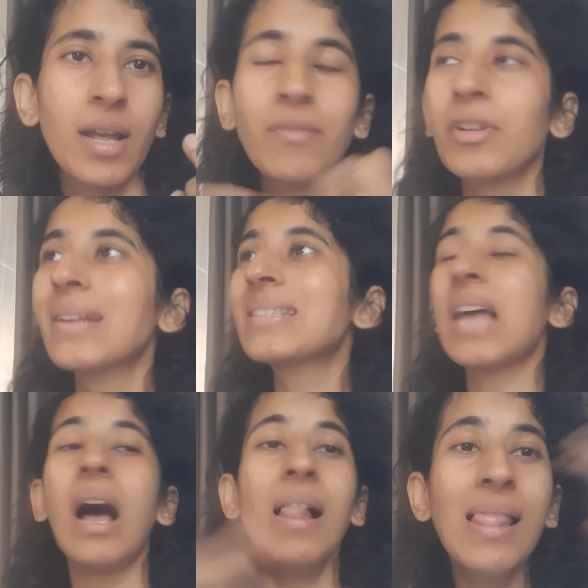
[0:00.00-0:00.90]
There is
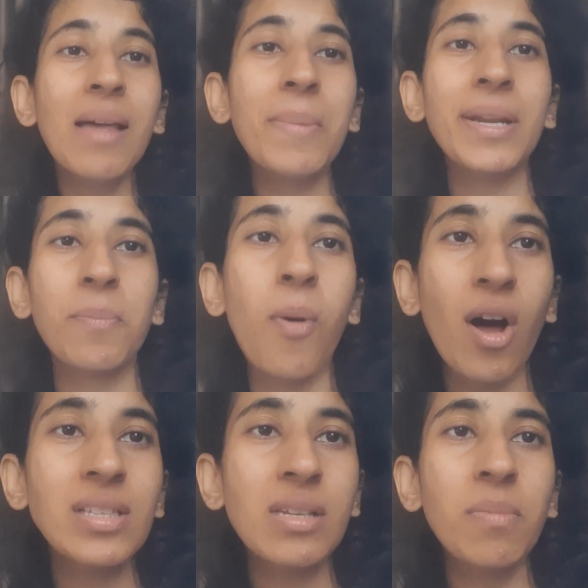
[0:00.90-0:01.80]
unlimited
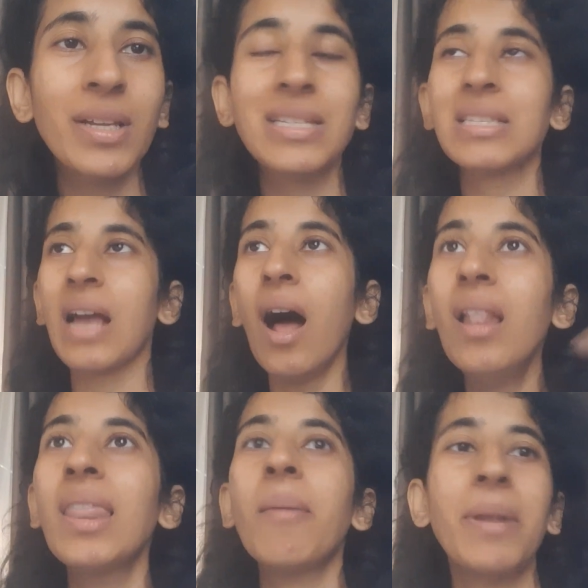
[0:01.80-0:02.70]
possibilities,
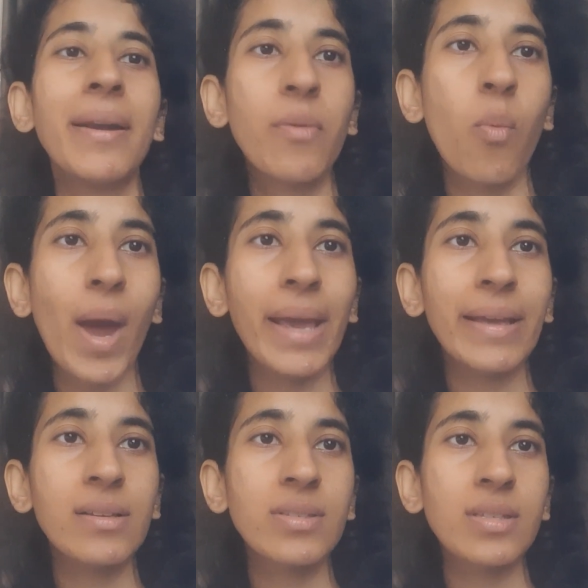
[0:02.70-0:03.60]
unlimited
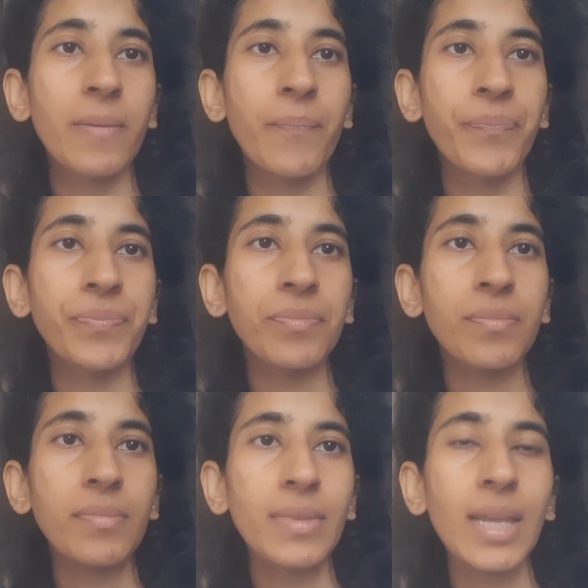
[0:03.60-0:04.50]
ways,
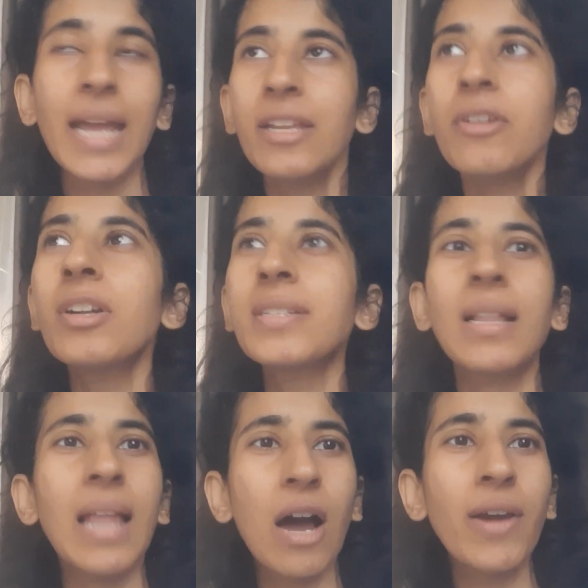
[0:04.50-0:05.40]
and you're not
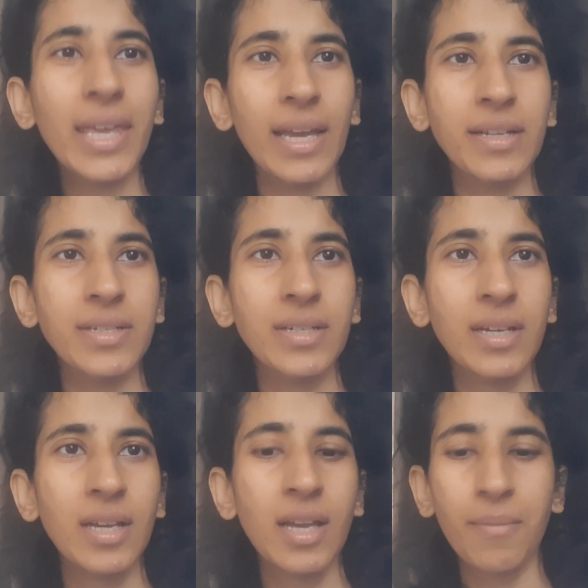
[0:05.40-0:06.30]
allowing it
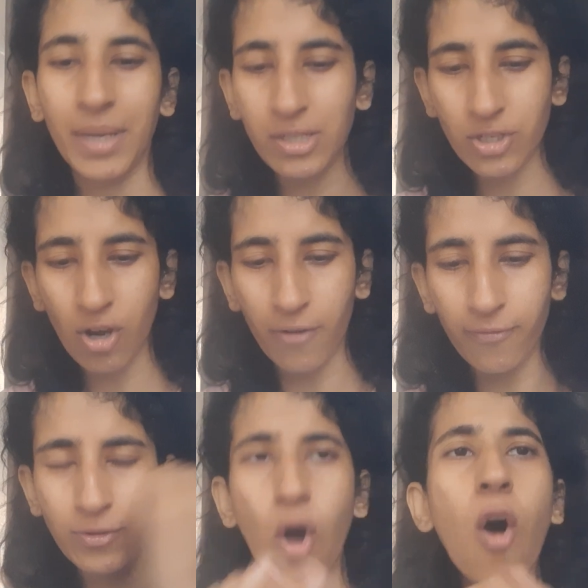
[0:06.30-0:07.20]
because you are
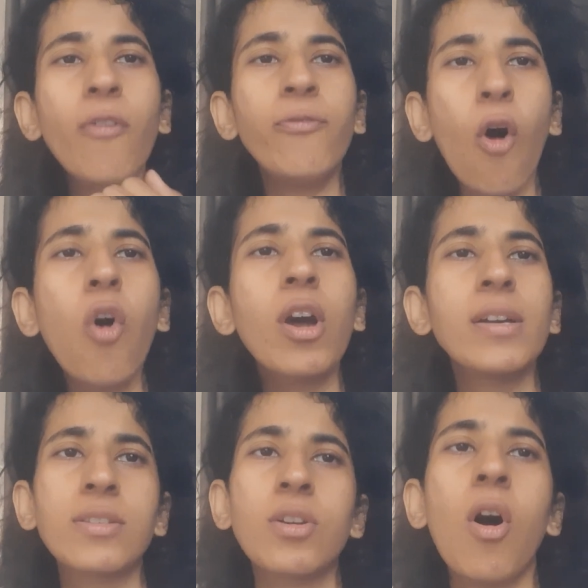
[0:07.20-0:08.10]
so
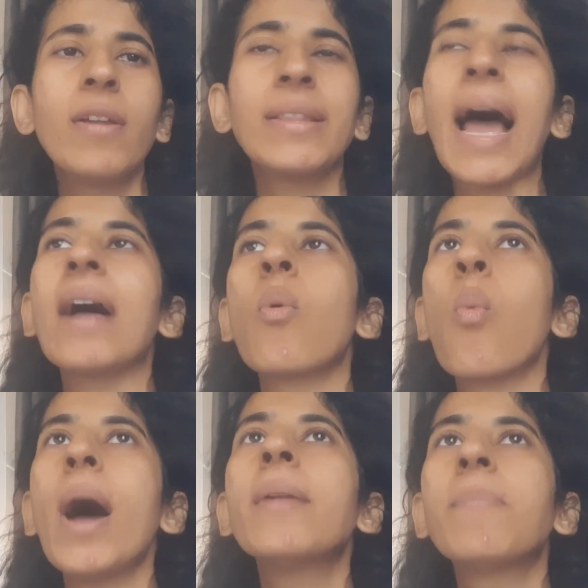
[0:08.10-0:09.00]
focused on that
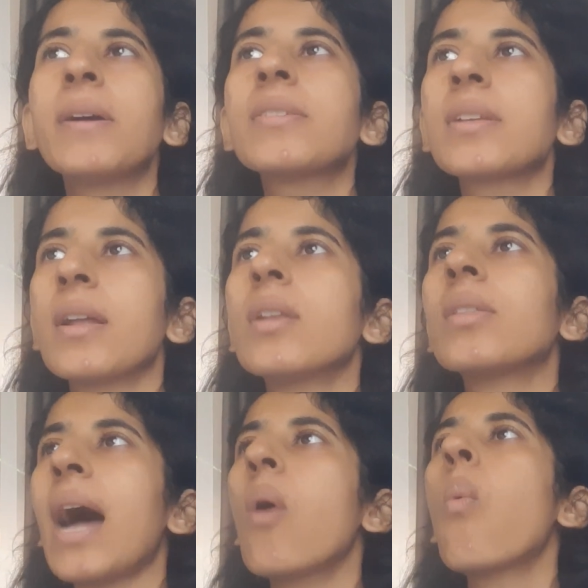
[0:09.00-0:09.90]
one person,
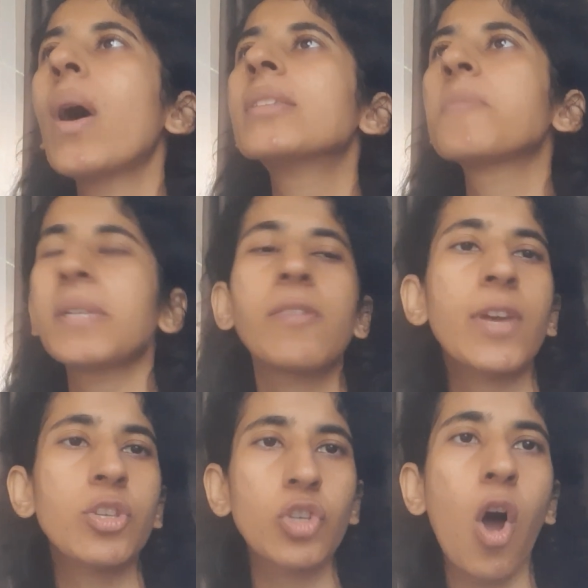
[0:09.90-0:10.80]
that one
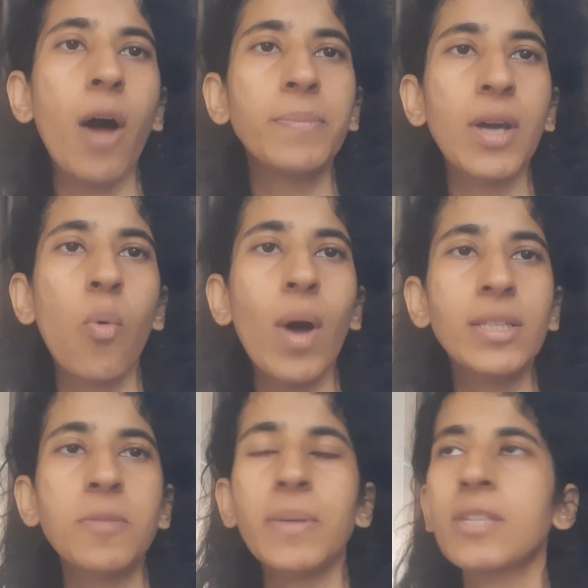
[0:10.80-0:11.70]
specific job, that one
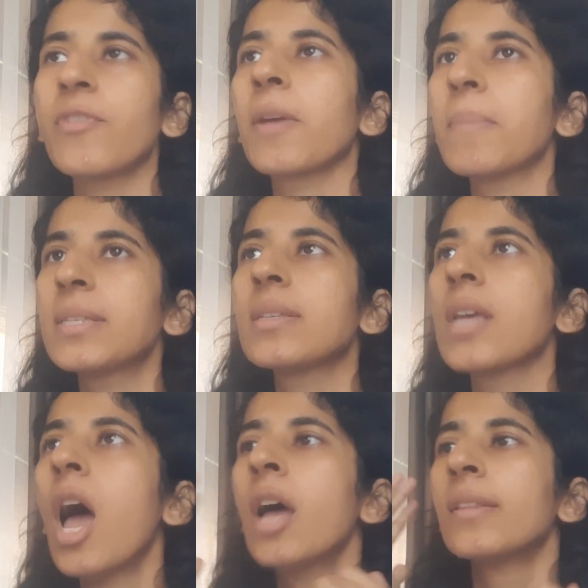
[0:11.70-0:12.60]
specific business.
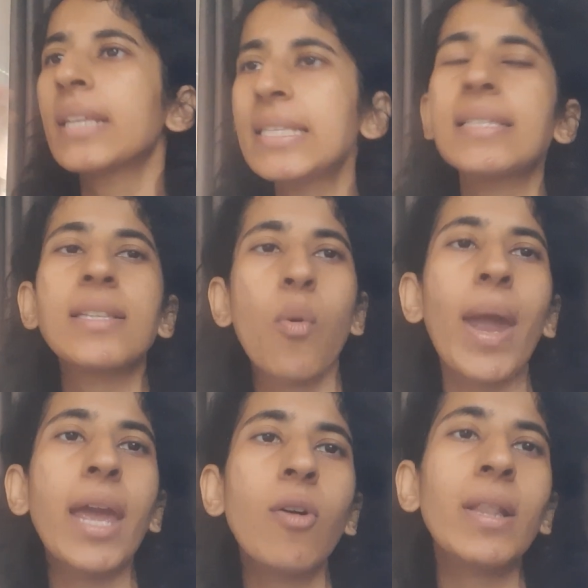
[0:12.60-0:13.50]
This is the
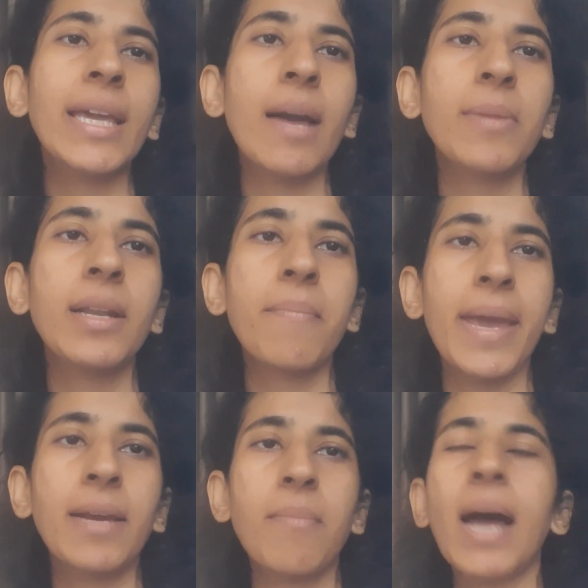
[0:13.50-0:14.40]
way only I'm gonna
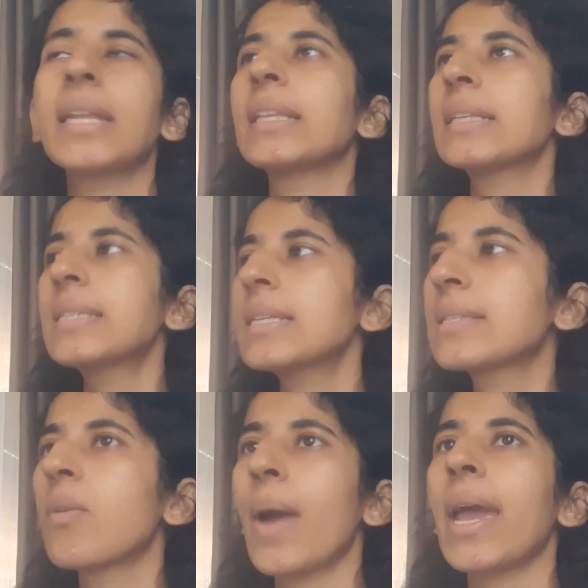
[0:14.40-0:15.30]
make money. This is
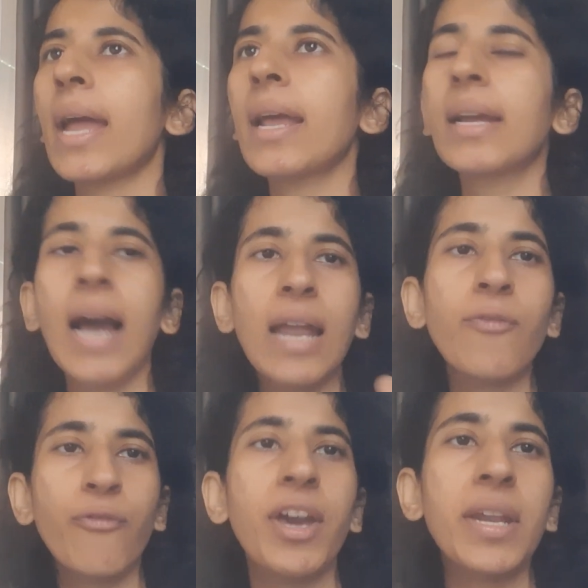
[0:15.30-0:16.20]
the way, and I gotta
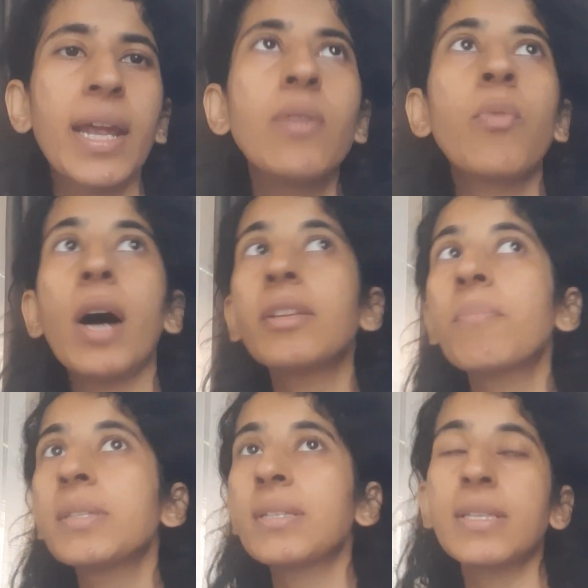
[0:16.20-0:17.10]
fit in. Other
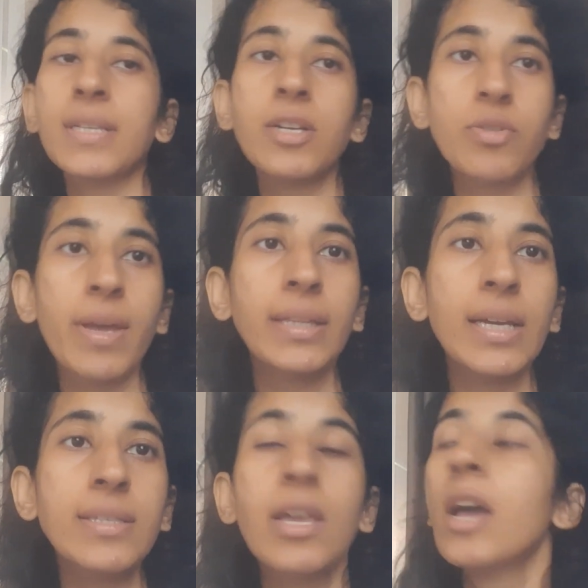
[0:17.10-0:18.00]
businesses are doing
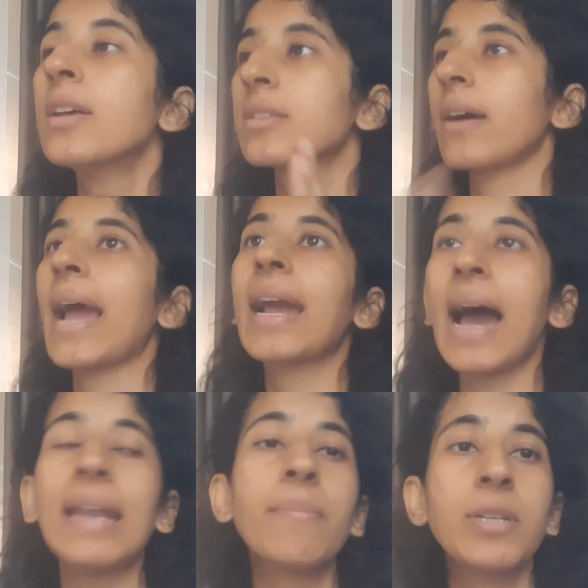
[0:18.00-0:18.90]
this, so I
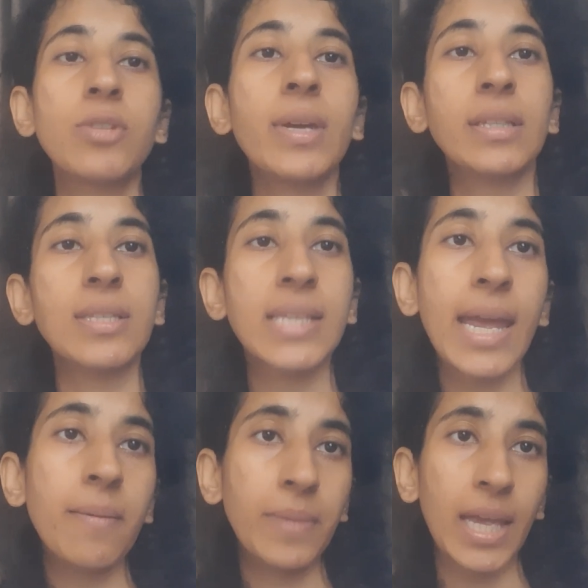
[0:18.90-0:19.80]
gotta be doing the
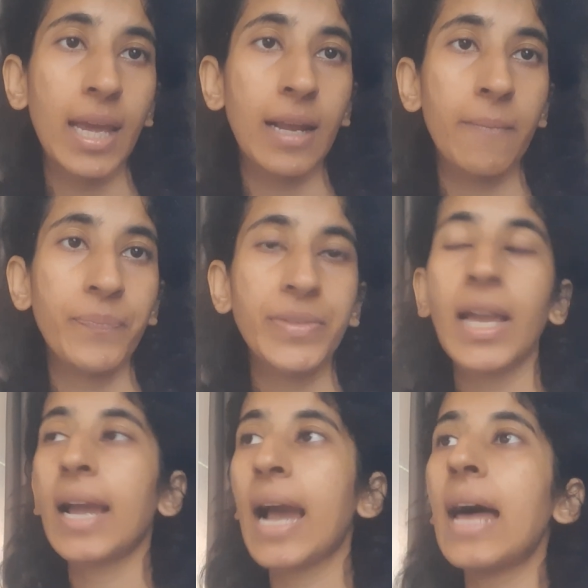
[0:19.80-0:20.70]
same thing.
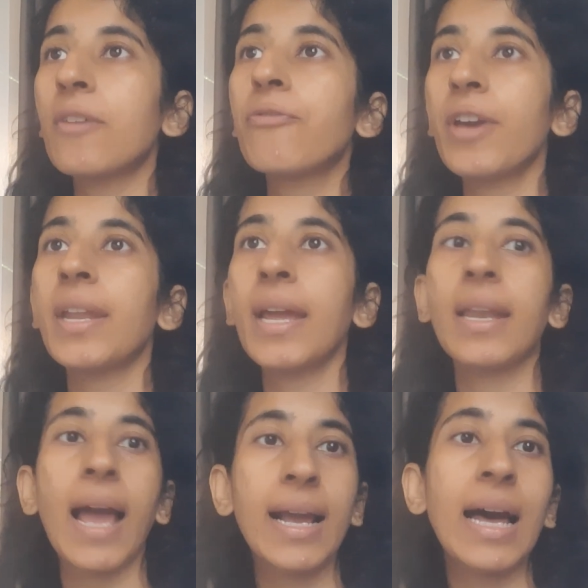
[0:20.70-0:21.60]
I gotta fit in.
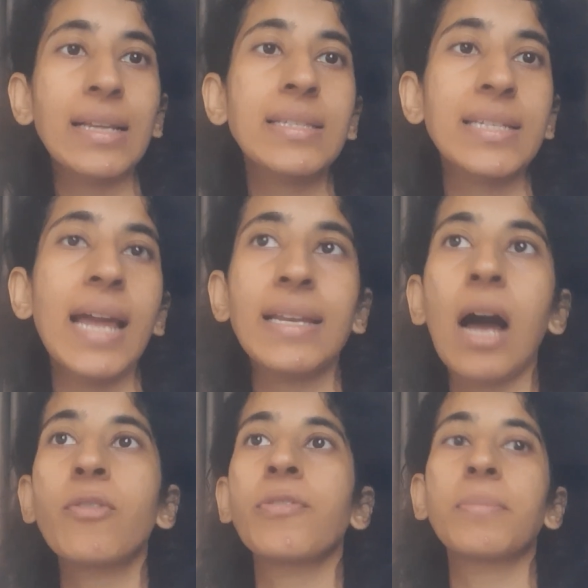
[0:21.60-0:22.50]
I gotta stand
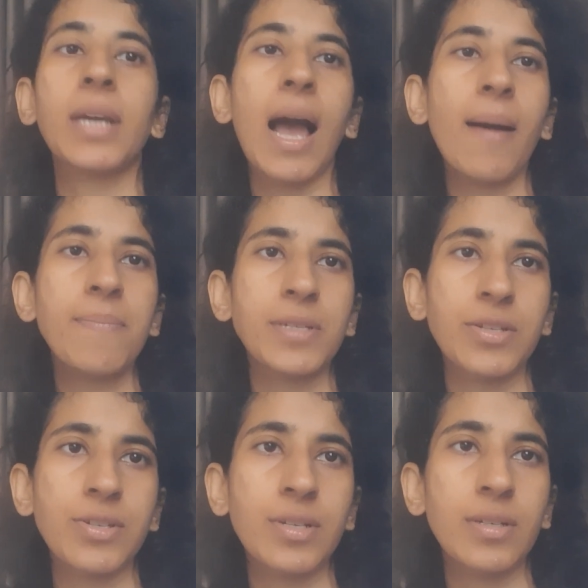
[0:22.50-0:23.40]
out from the
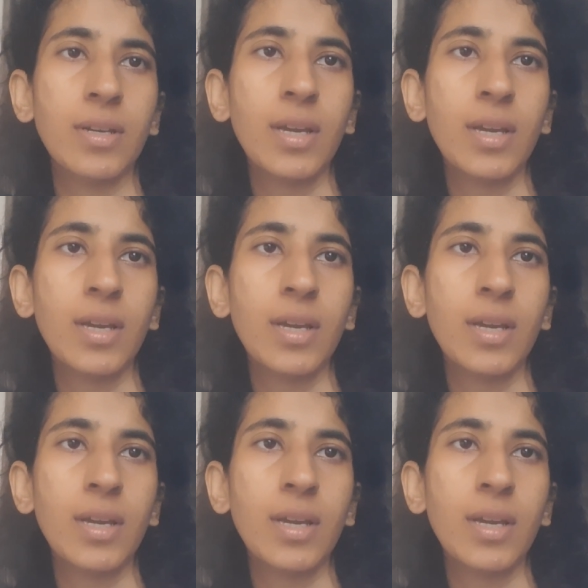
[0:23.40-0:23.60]
competition.